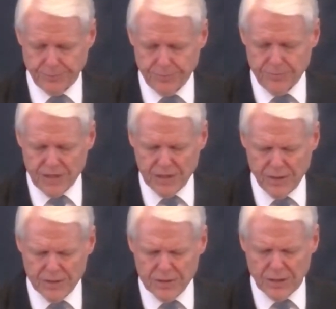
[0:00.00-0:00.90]
Now, there's a
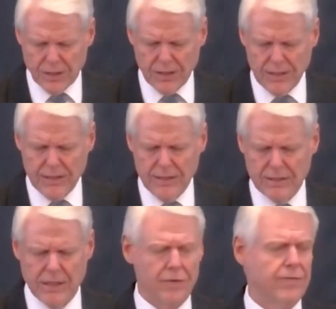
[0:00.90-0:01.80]
lot of easy
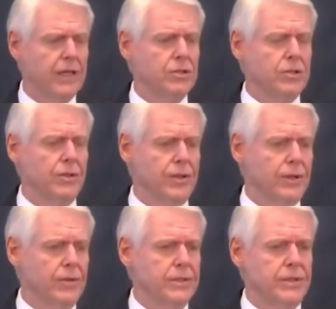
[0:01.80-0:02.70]
salvation
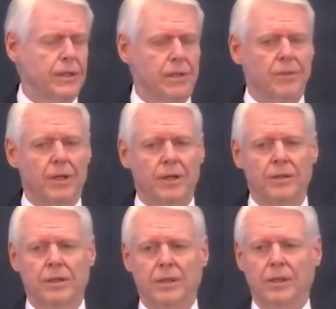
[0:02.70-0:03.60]
theories that come along.
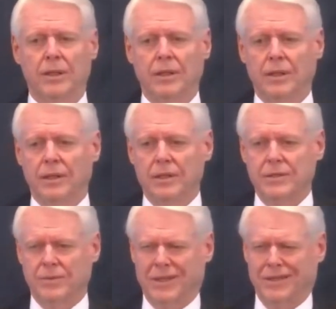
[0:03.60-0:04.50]
They say, well,
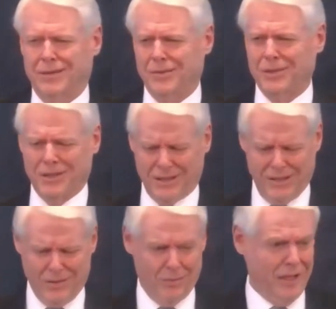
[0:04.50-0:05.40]
you don't really need to
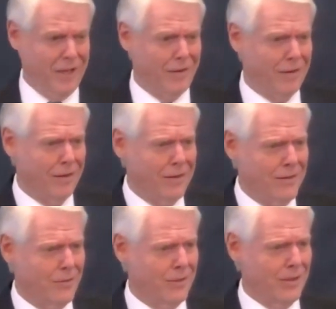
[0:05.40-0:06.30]
obey God. You don't
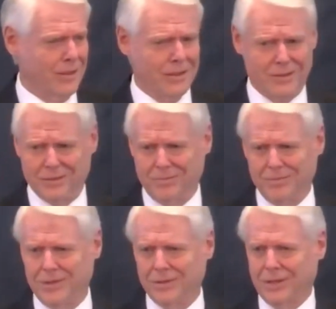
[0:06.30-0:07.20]
really need to, you know,
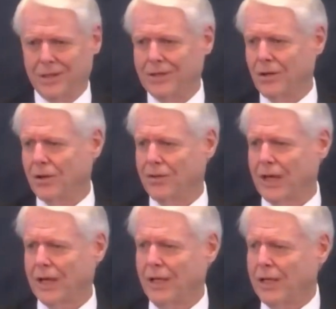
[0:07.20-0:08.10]
get into all
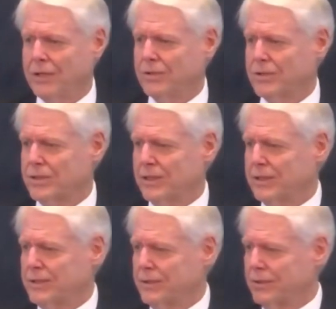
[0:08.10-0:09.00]
that. You just need
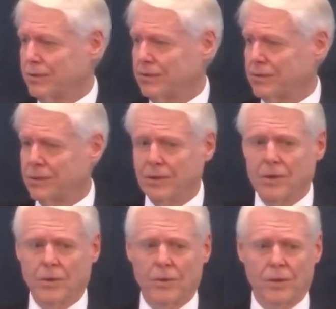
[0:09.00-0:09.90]
to know the